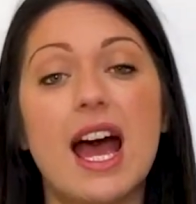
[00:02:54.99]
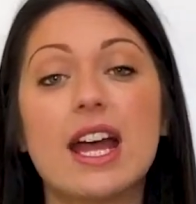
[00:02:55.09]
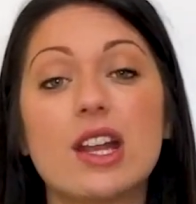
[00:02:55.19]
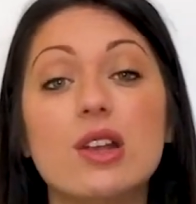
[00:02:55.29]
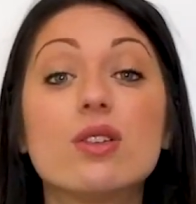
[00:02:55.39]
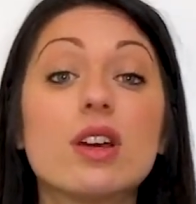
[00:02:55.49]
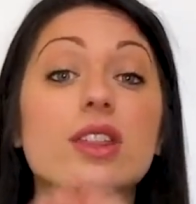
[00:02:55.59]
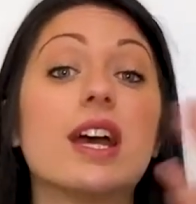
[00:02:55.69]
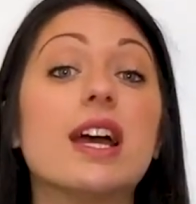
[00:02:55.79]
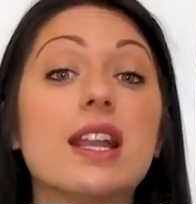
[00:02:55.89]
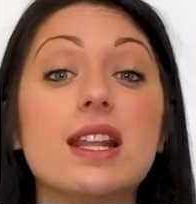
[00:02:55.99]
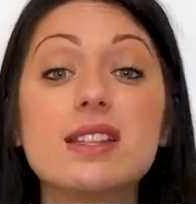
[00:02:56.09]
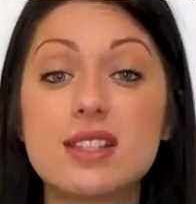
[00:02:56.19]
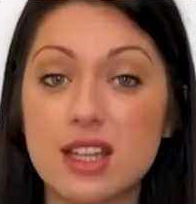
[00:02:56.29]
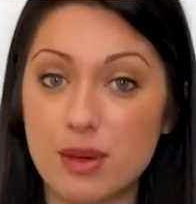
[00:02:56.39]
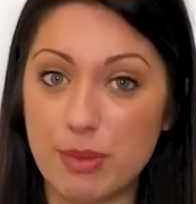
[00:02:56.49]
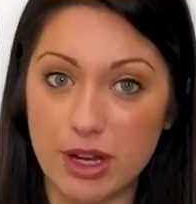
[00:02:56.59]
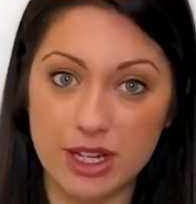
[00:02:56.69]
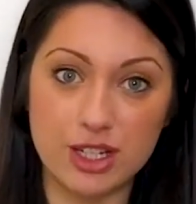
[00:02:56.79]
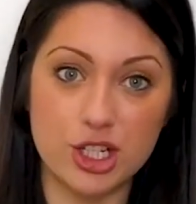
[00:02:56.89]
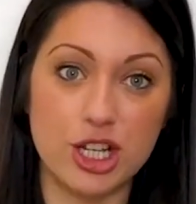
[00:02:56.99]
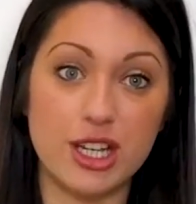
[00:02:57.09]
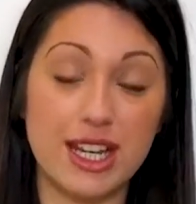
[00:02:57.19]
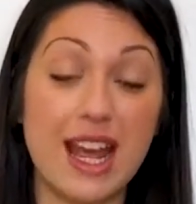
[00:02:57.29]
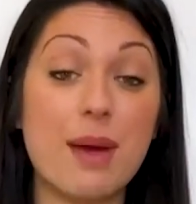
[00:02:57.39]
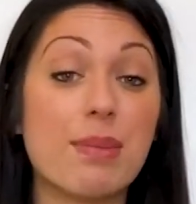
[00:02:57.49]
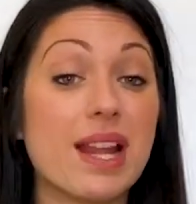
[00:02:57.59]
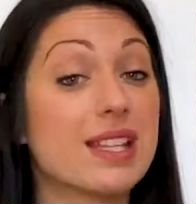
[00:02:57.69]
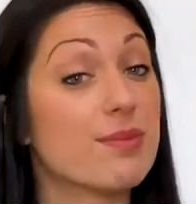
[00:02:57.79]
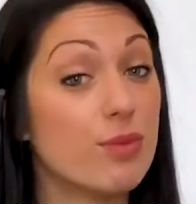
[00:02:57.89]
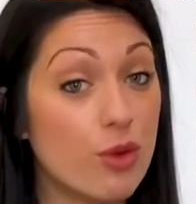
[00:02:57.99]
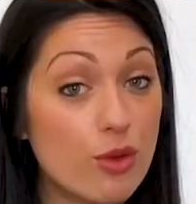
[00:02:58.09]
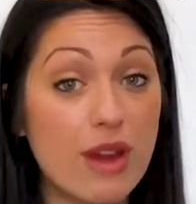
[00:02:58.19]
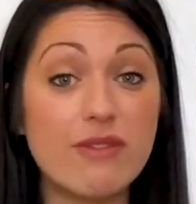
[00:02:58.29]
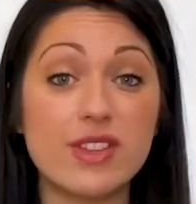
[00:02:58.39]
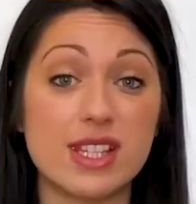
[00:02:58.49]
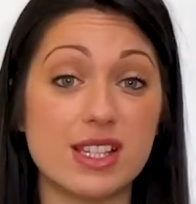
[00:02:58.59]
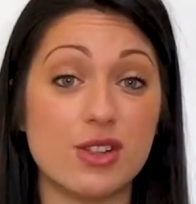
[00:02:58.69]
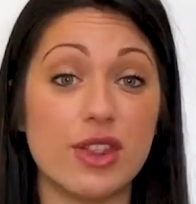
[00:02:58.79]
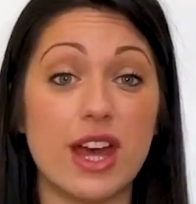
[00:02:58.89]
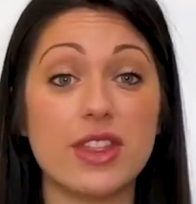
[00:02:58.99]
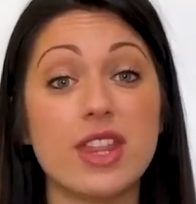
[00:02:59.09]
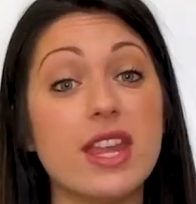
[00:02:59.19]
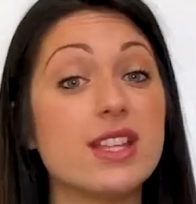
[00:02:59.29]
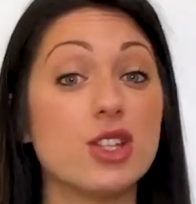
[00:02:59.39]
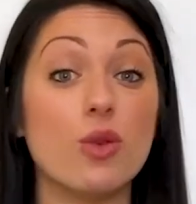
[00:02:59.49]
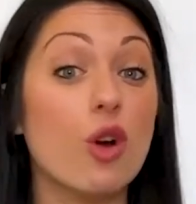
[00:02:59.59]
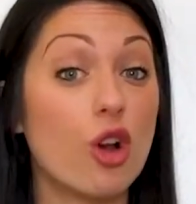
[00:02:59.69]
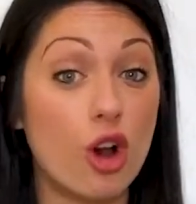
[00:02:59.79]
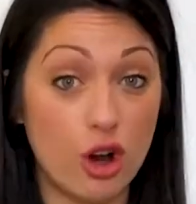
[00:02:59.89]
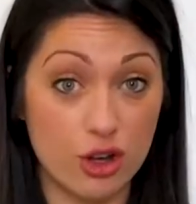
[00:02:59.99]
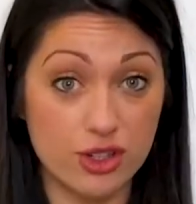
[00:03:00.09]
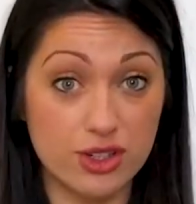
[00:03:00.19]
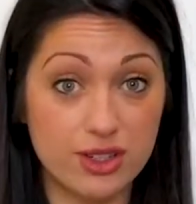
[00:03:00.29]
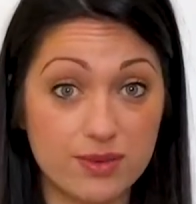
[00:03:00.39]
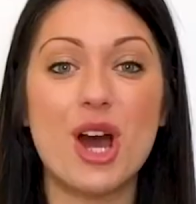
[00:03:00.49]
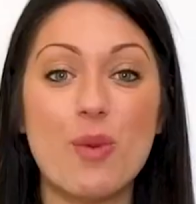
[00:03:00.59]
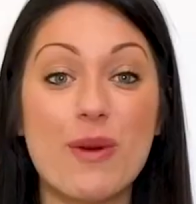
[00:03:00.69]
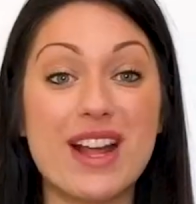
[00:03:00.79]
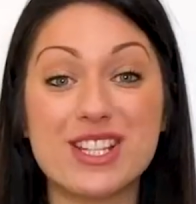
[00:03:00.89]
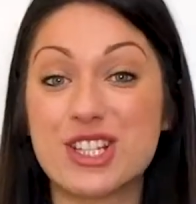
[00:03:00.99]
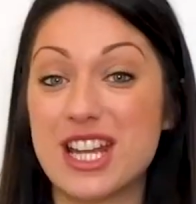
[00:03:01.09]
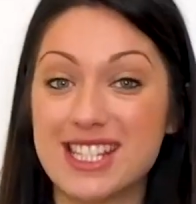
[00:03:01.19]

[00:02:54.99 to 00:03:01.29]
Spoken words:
and look at the holistic buying journey and place more emphasis on that than they do on cost. Whereas Gen